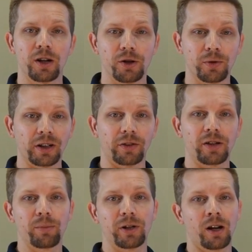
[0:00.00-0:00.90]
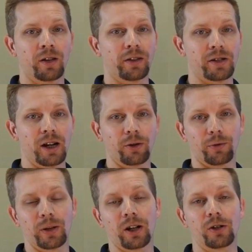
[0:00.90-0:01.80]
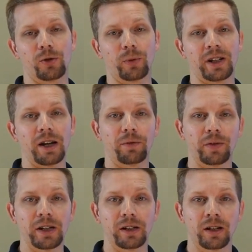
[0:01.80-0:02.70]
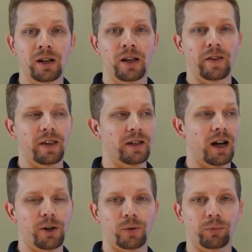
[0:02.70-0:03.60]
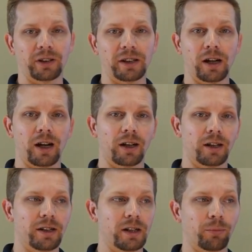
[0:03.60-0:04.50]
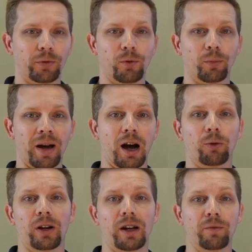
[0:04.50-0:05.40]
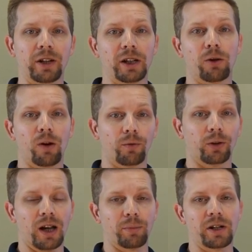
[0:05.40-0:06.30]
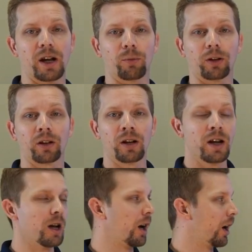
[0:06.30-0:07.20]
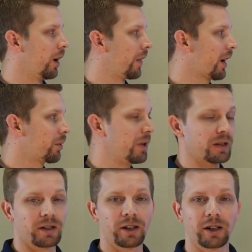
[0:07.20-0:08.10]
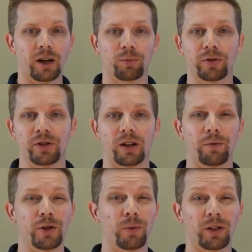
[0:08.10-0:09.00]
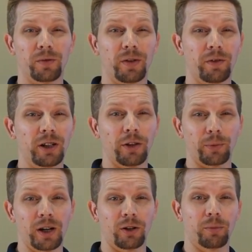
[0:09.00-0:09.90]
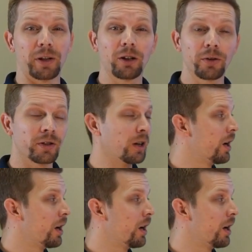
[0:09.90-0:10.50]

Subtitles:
you can extend beyond the standard 328 feet that the IEEE deems for power and video over an IP network. That can be extended upwards of 250 to 300 meters.